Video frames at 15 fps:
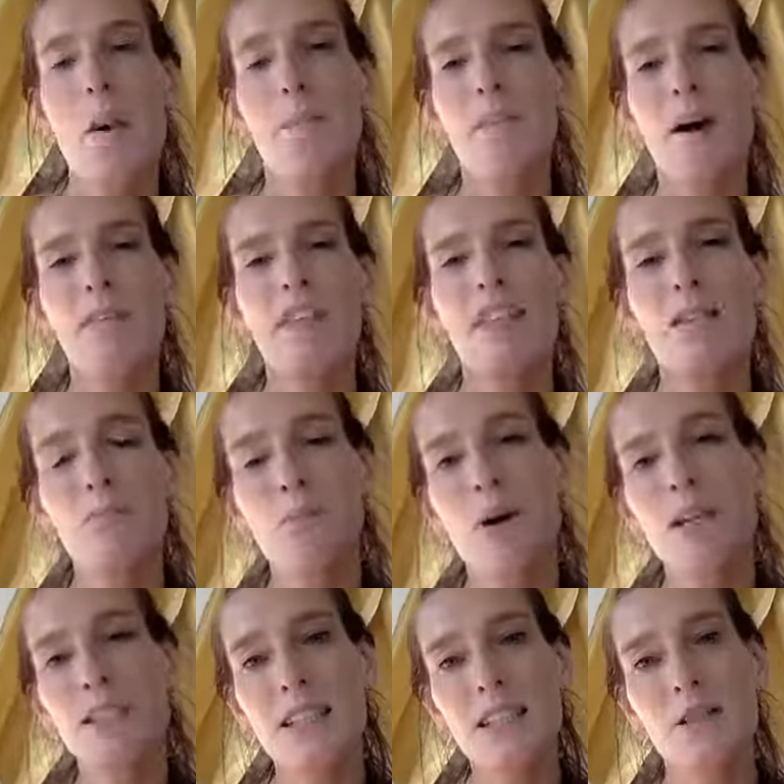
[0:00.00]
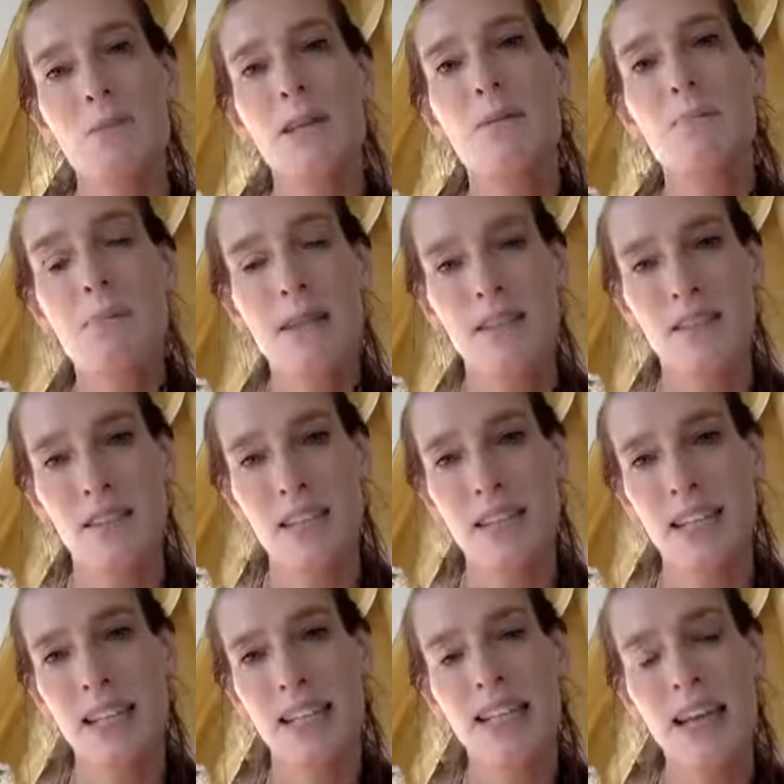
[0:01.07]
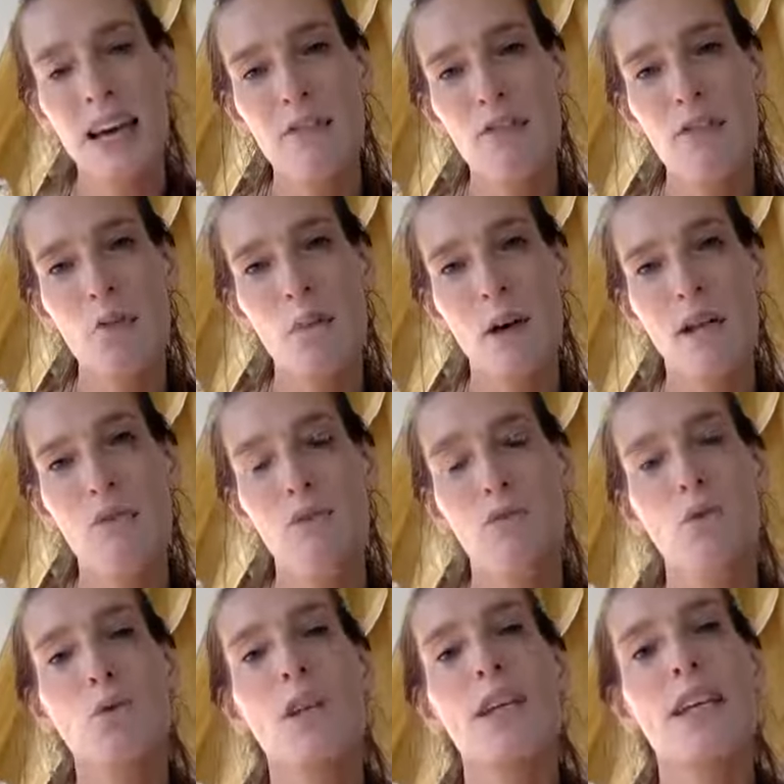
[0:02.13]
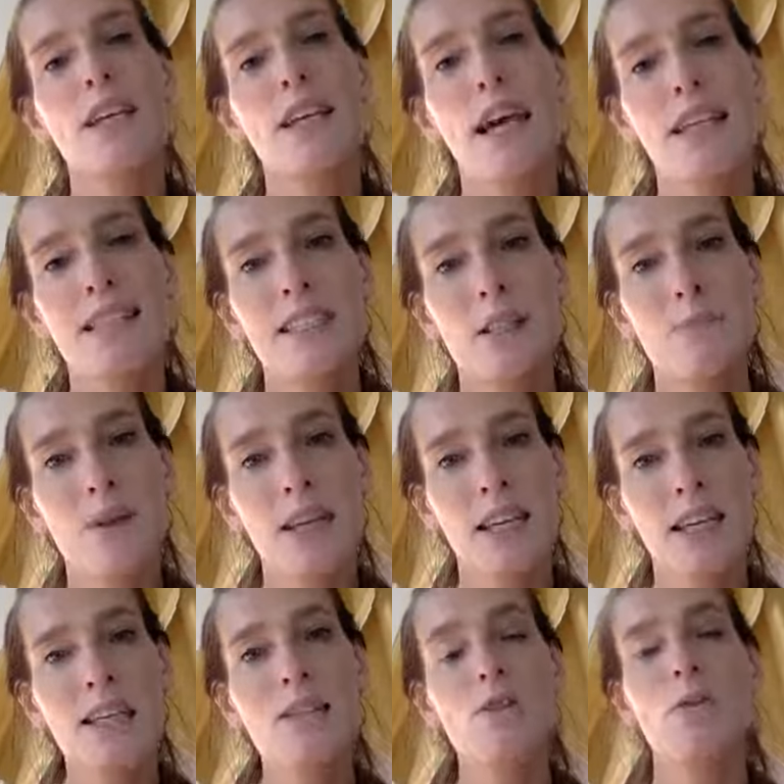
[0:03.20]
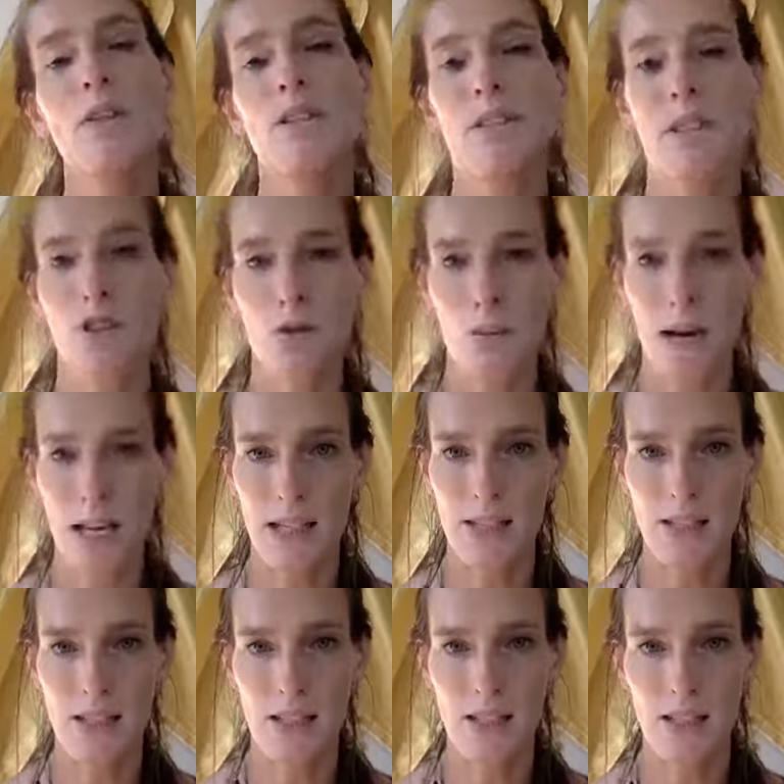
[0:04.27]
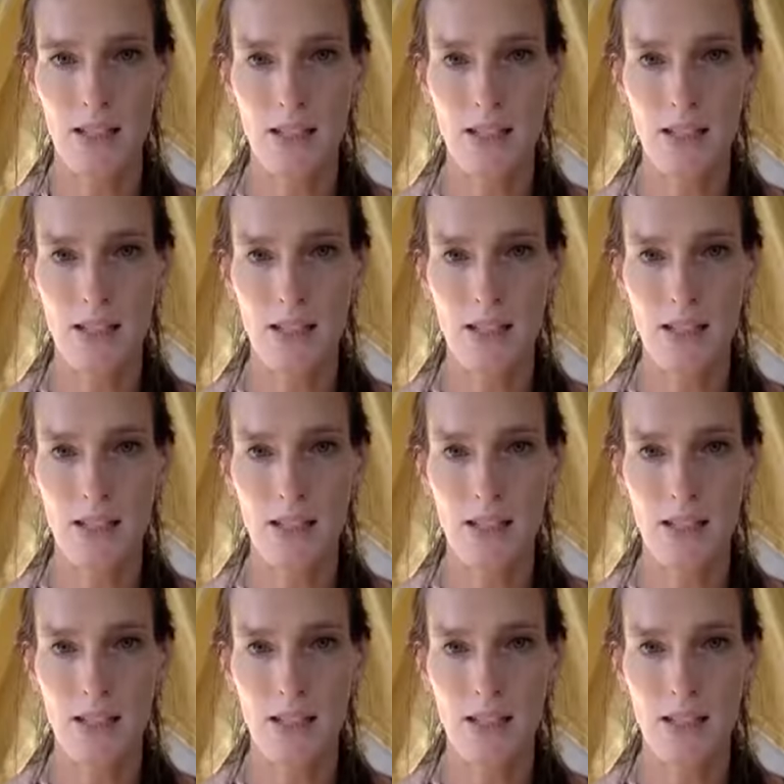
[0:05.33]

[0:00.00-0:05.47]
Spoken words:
But this part that's been missing, that I never went fully and deeply into, is sexuality.